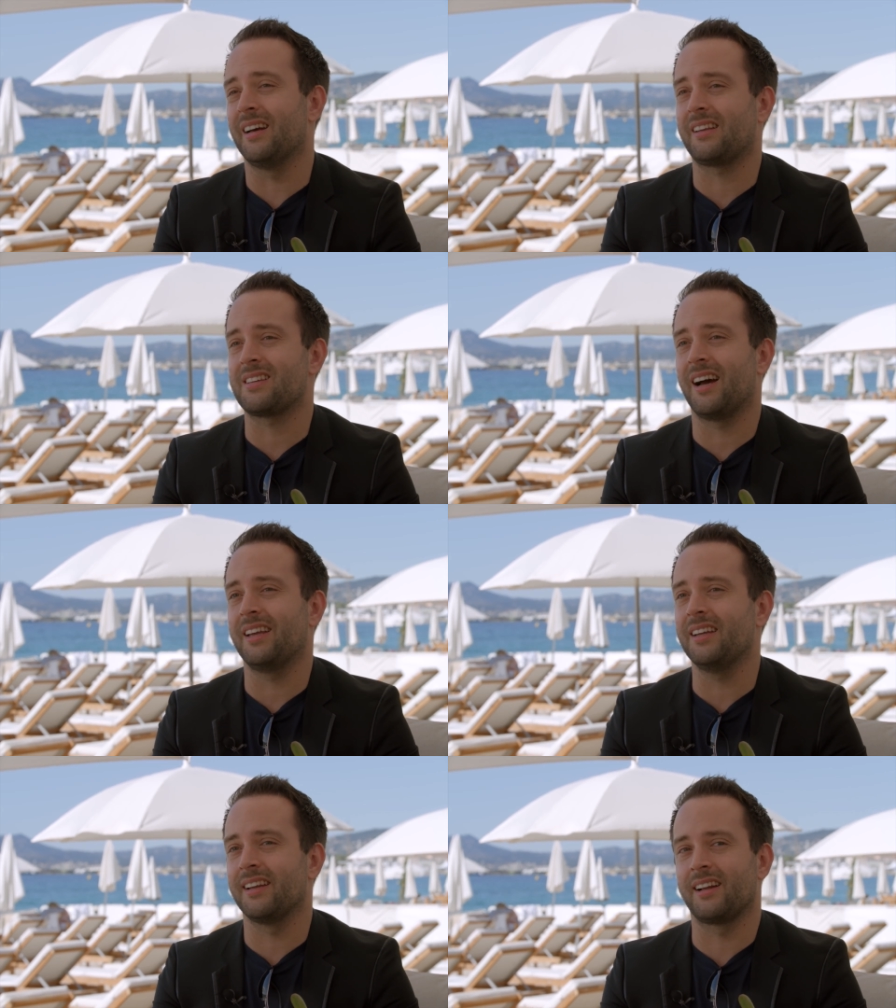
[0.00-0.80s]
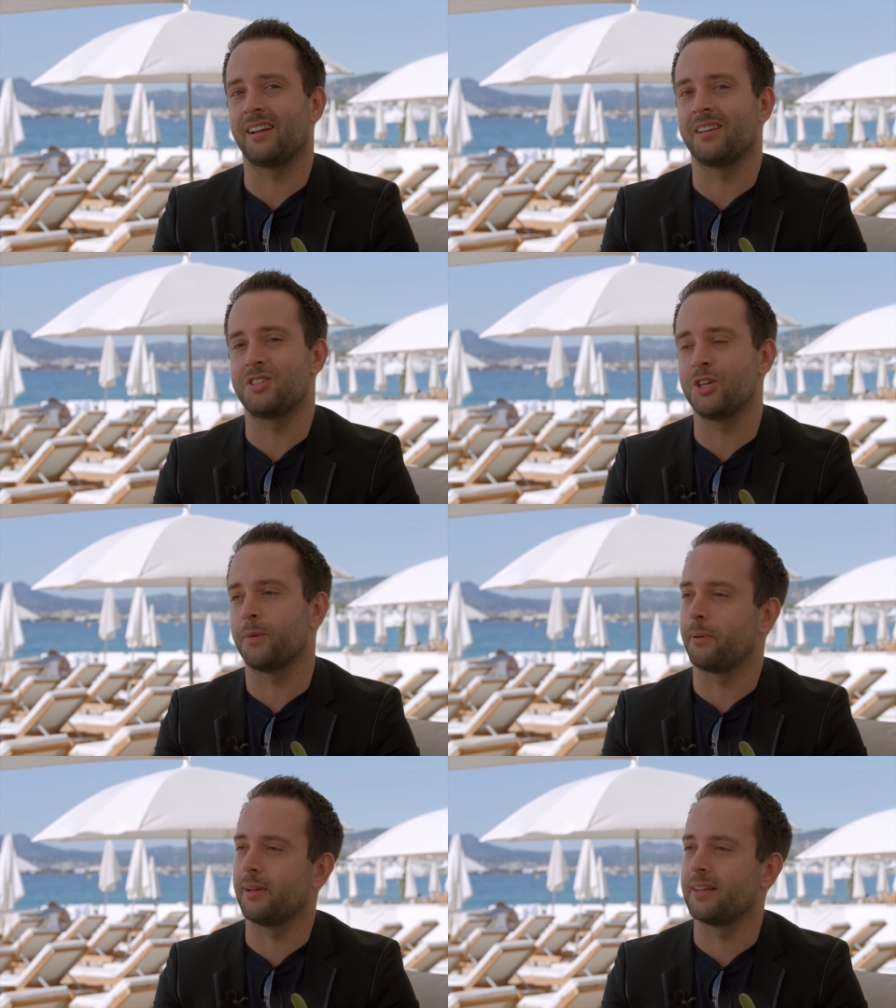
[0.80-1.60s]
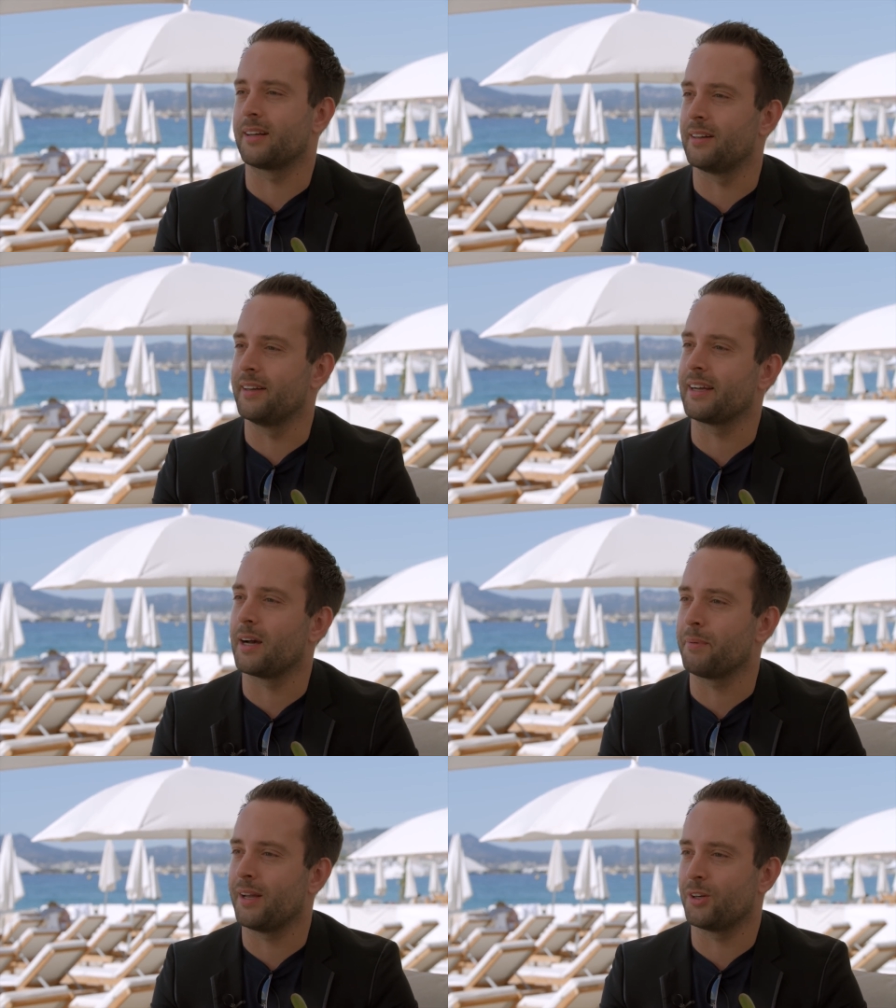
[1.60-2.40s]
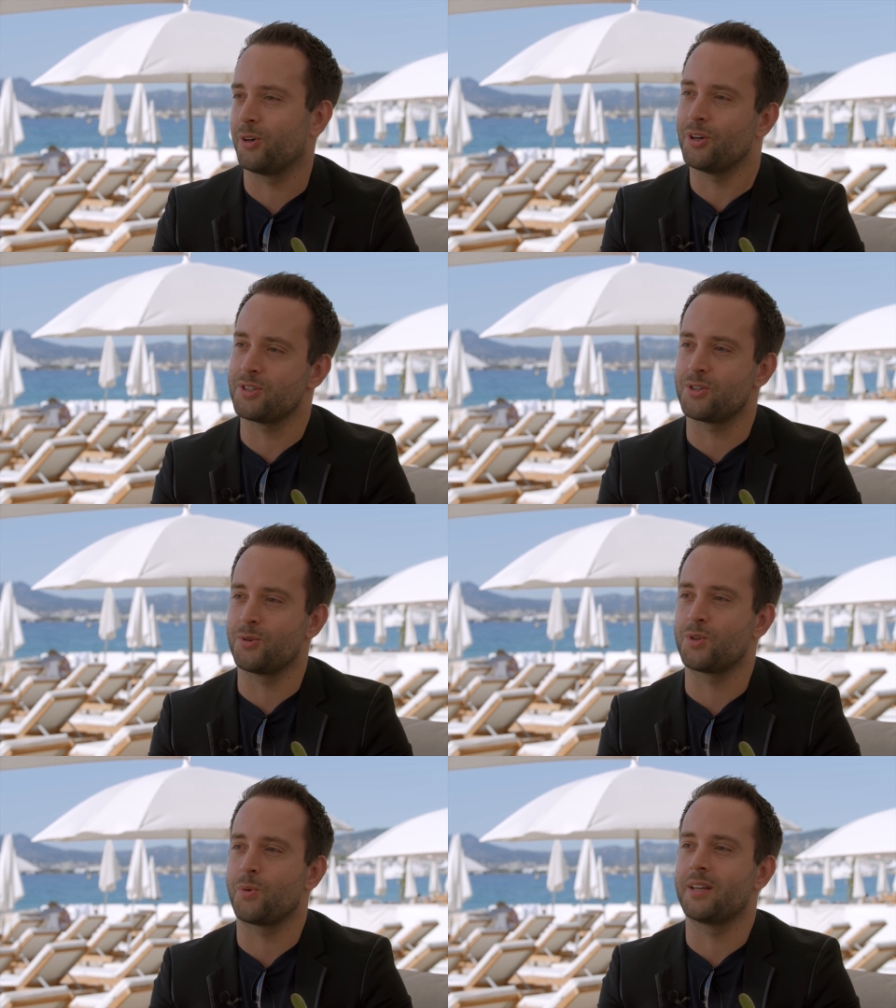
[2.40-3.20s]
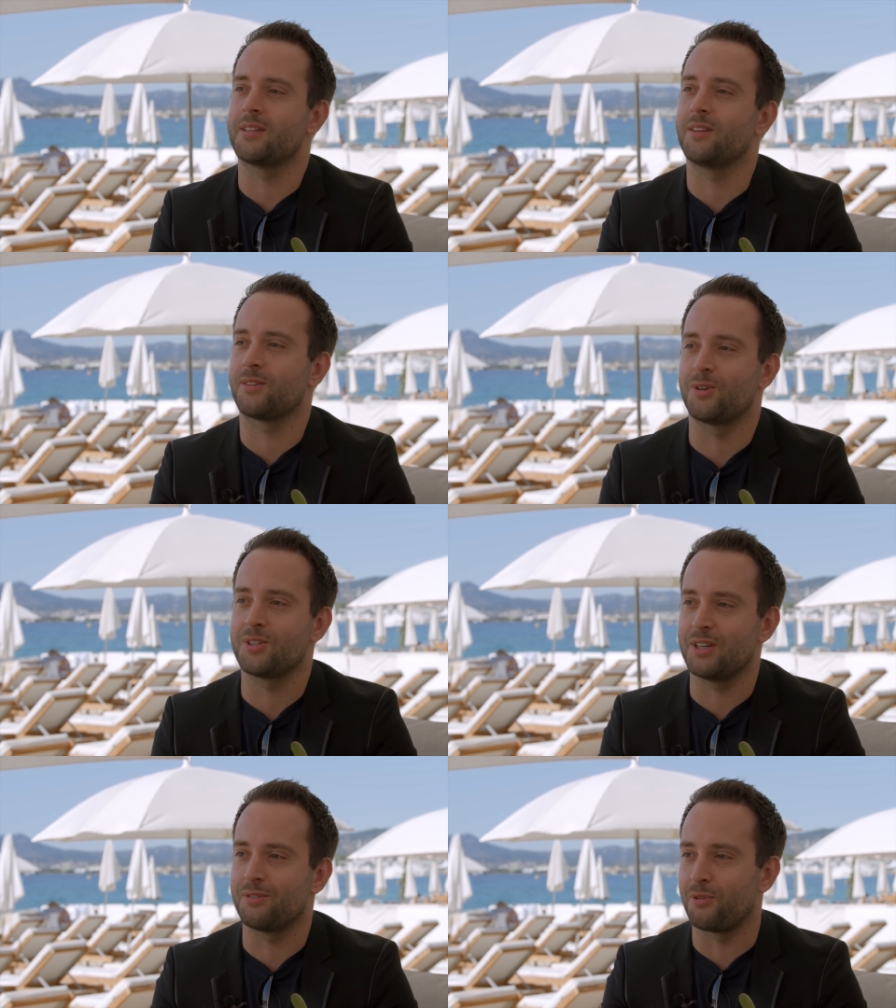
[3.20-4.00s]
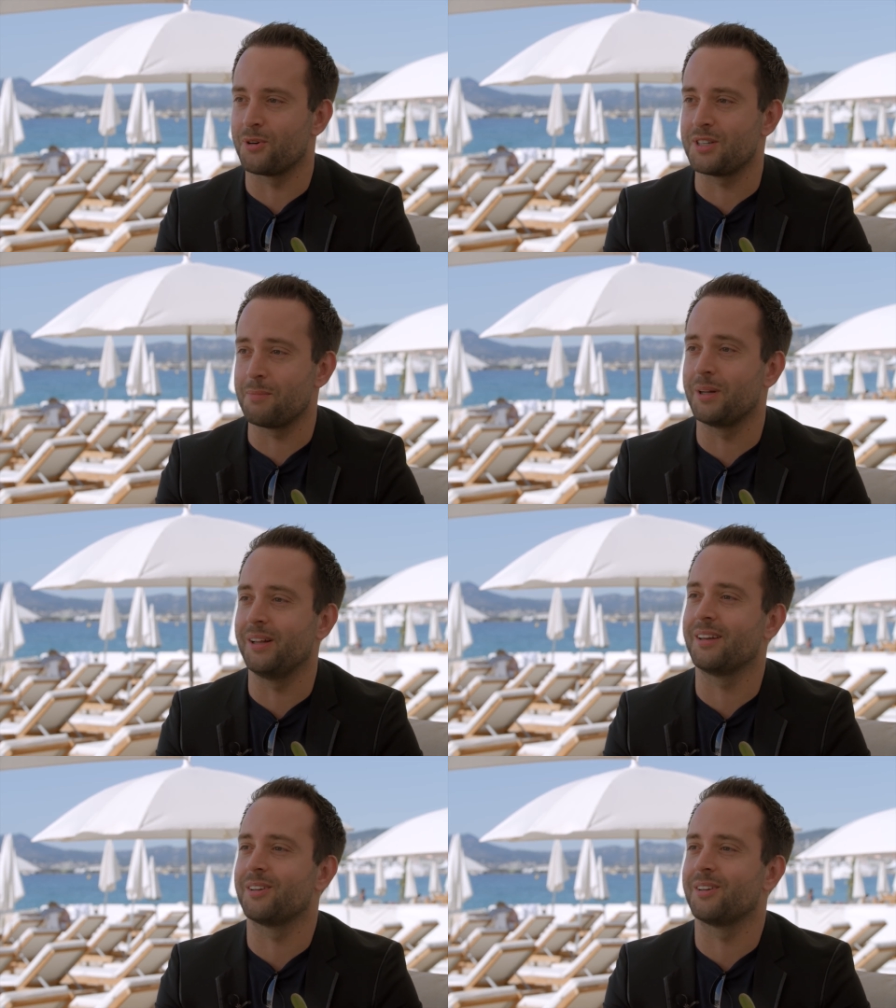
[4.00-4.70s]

a tiny little geopolitical hiccup can cost you 20, 30, 40 million